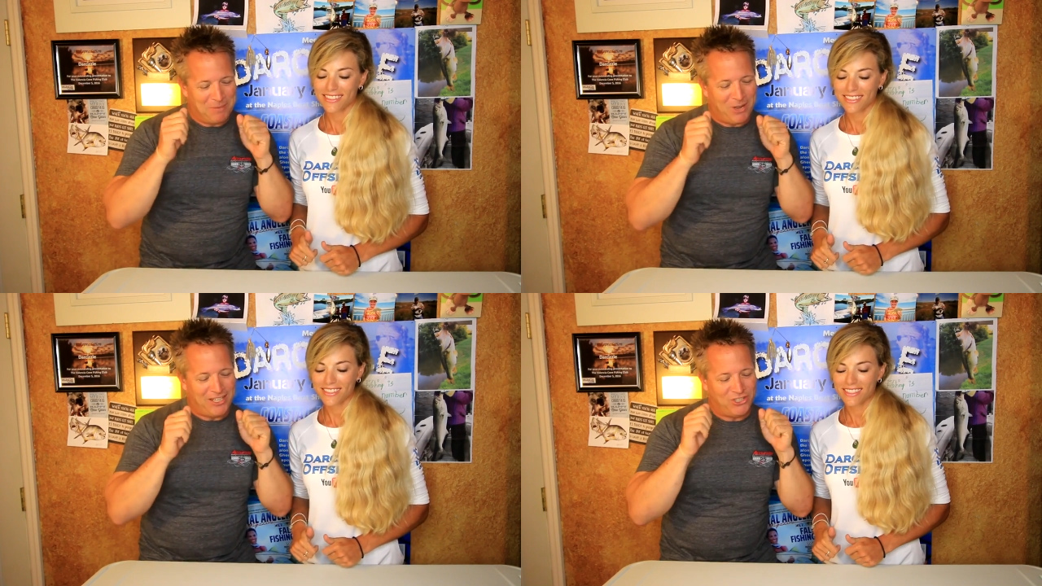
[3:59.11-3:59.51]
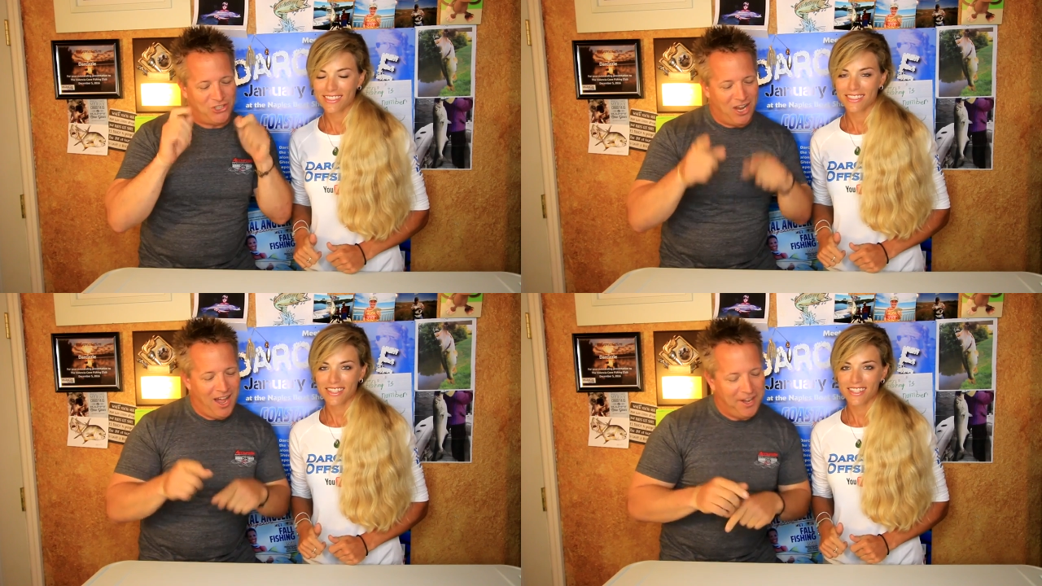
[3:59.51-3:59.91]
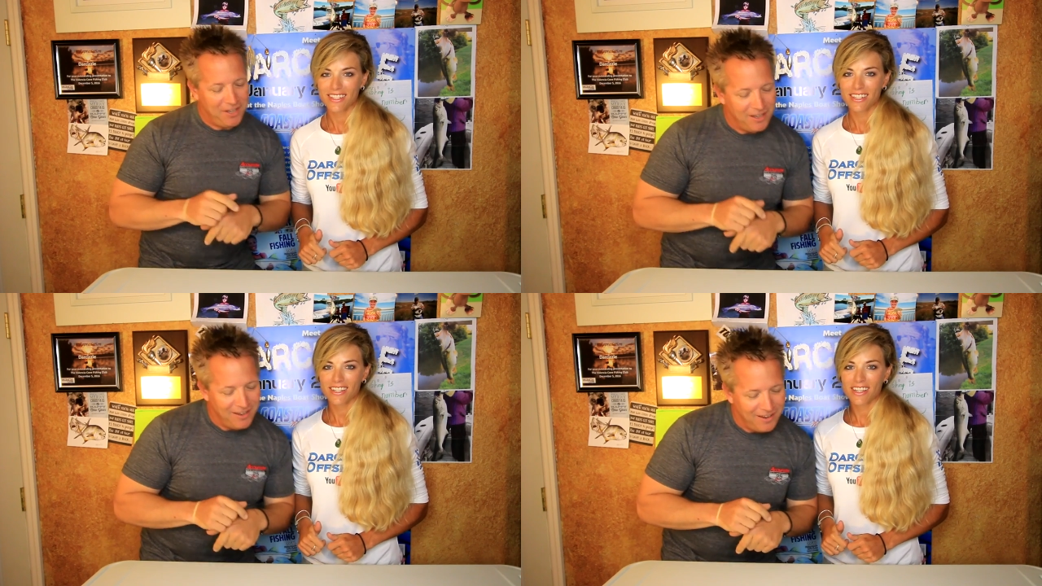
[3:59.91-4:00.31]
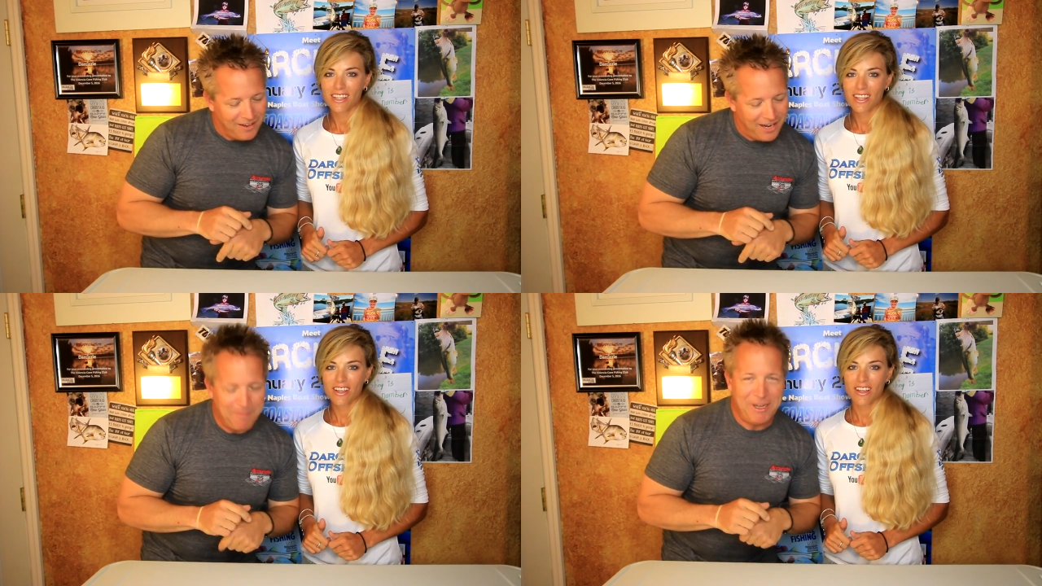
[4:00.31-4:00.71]
Speaker 1: number eight is John.
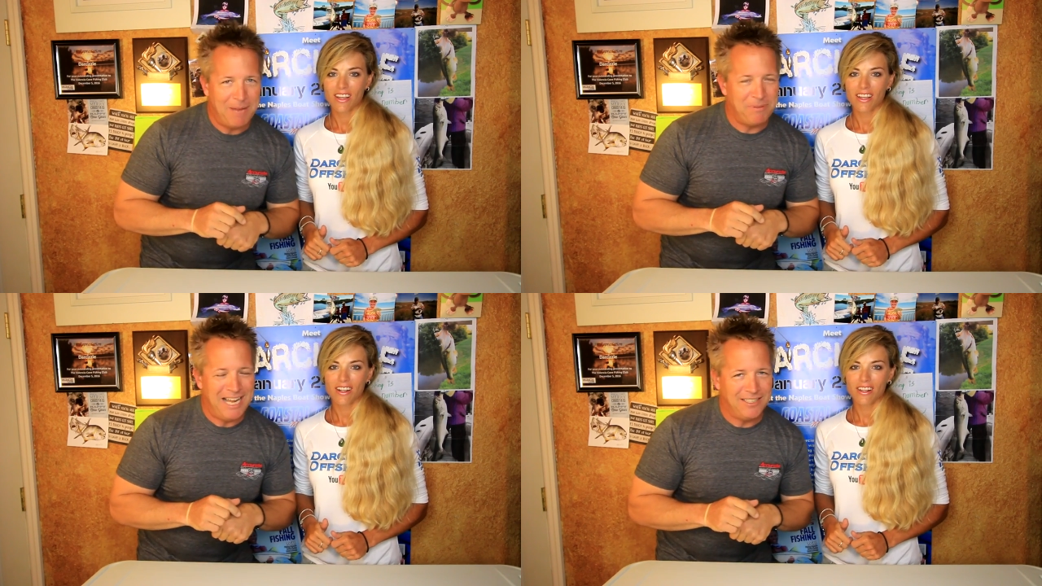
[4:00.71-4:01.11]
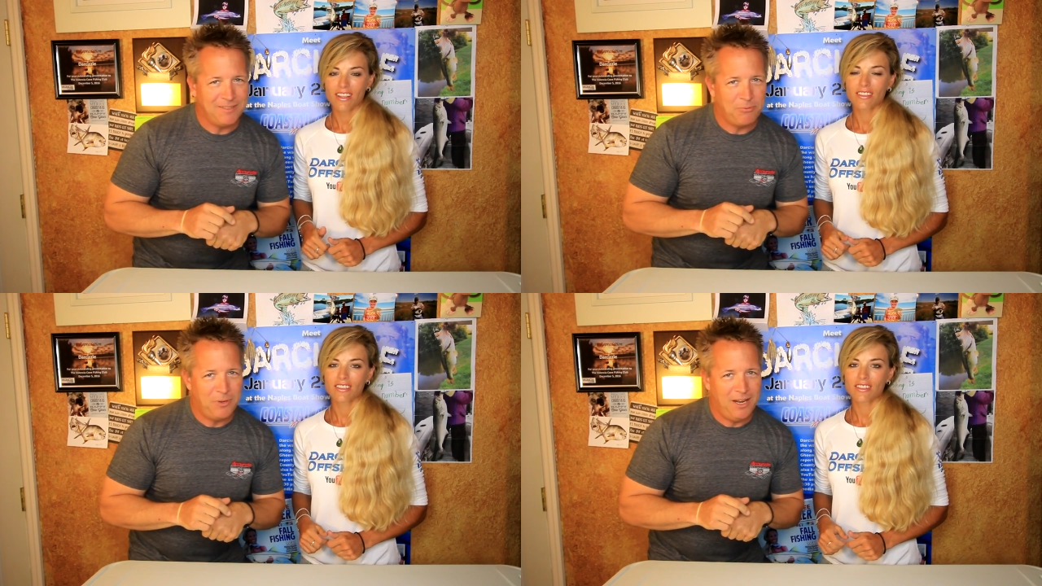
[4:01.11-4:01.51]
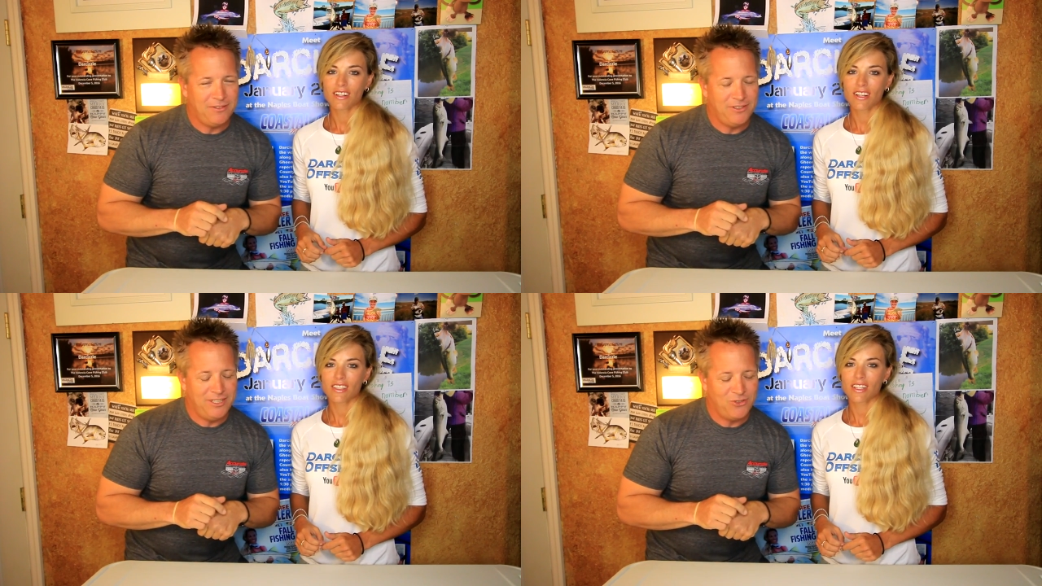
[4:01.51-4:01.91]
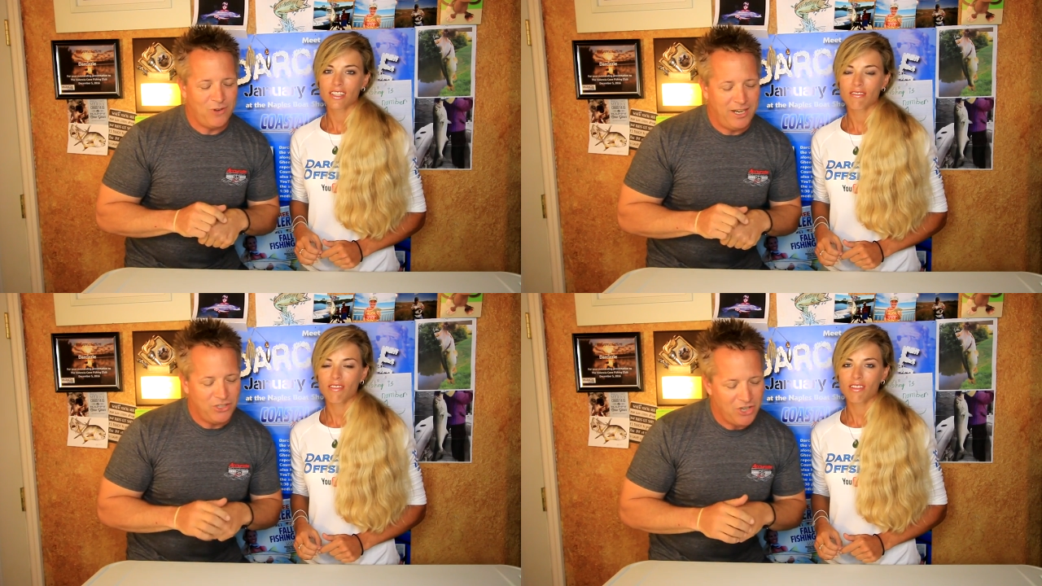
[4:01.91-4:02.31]
I may not be not pronouncing this
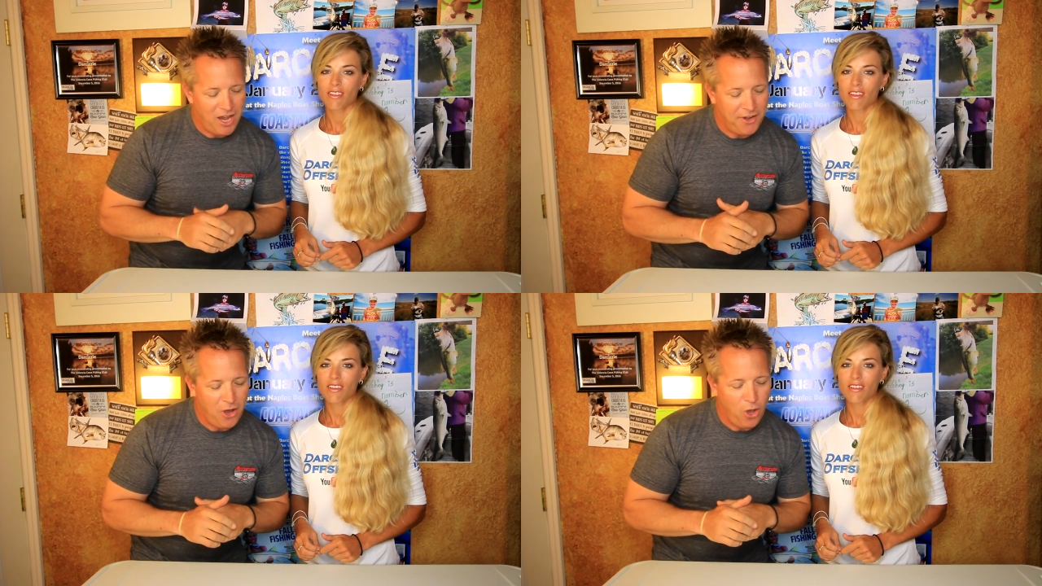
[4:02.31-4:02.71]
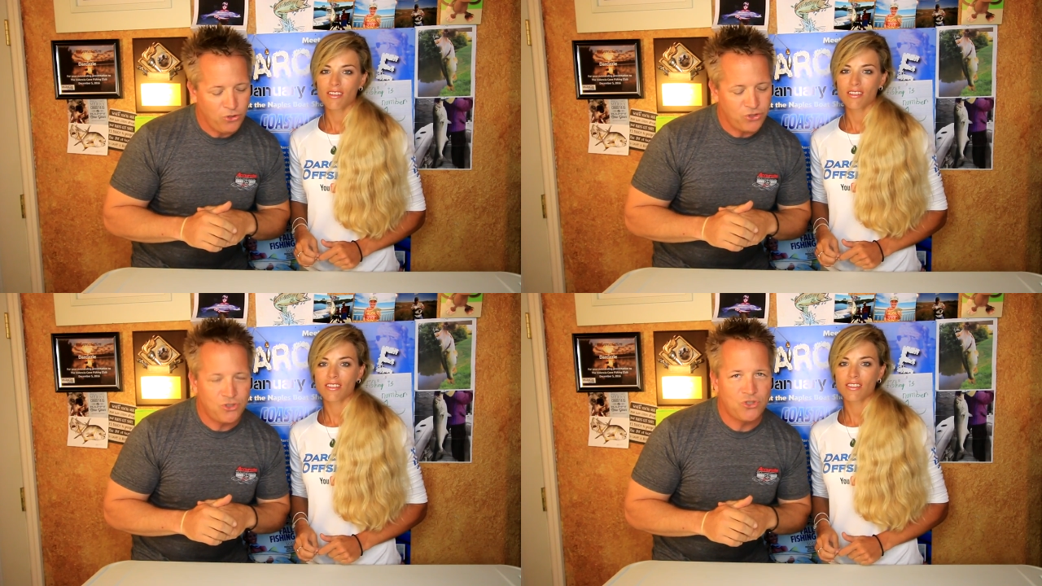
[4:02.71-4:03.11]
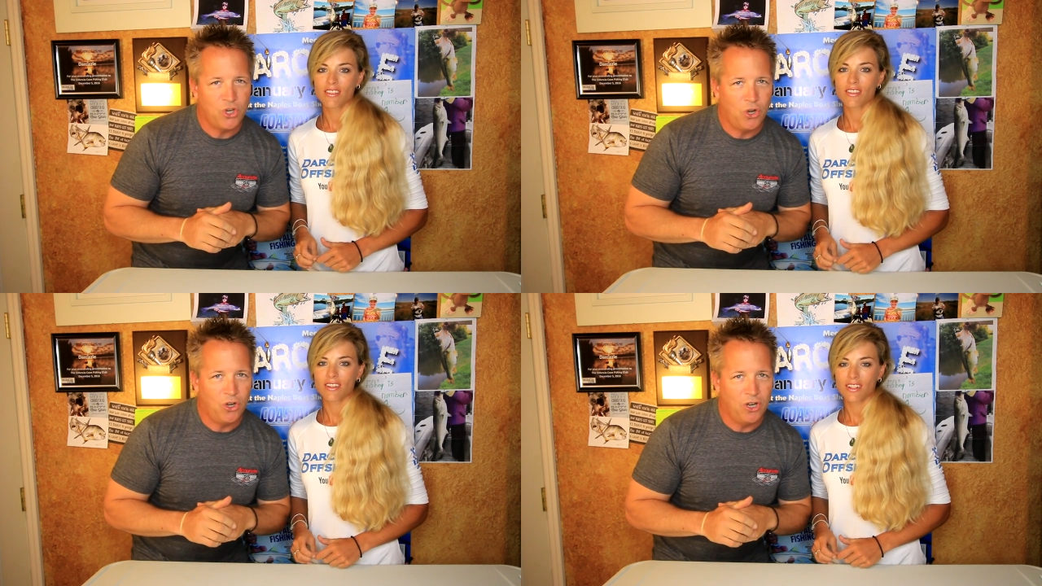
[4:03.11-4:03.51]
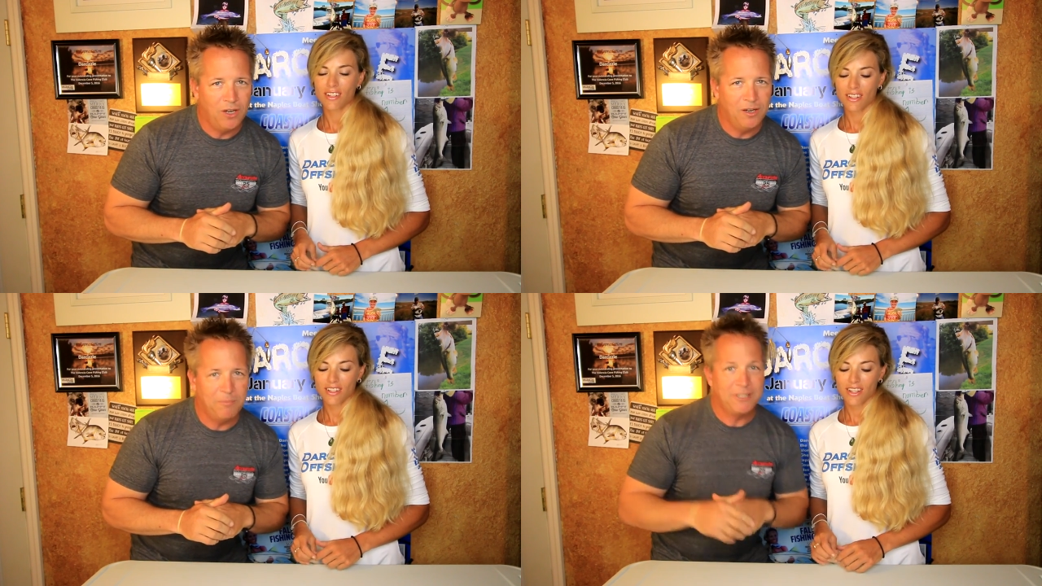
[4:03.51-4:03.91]
right, John Holster,
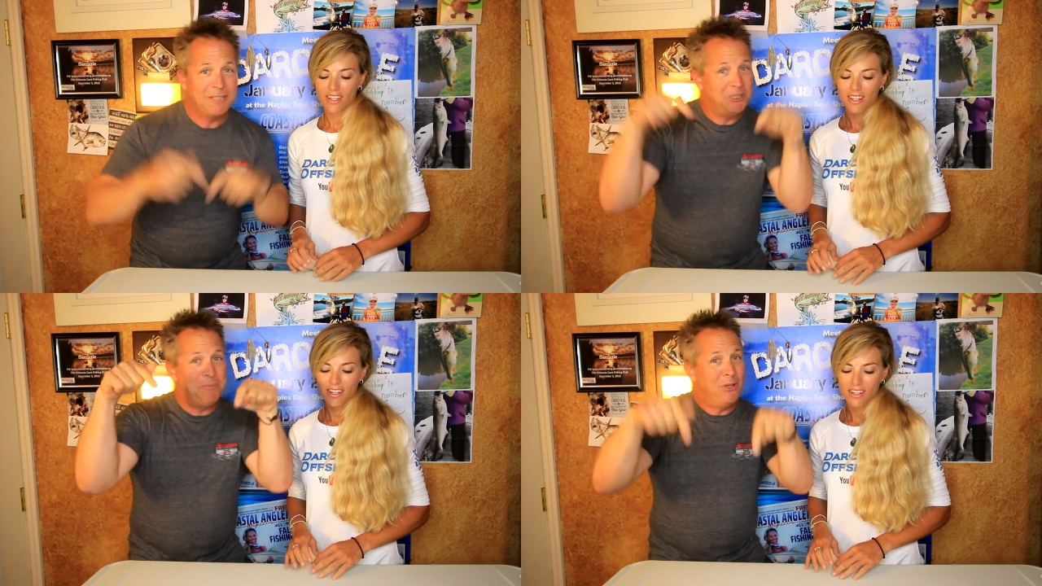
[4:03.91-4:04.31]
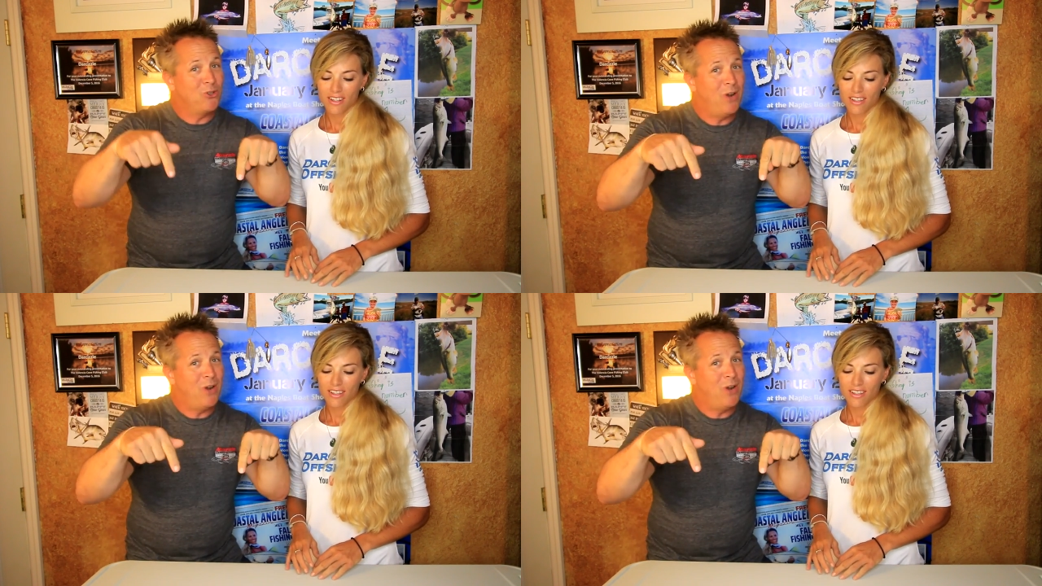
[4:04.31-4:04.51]
but it's gonna be spelled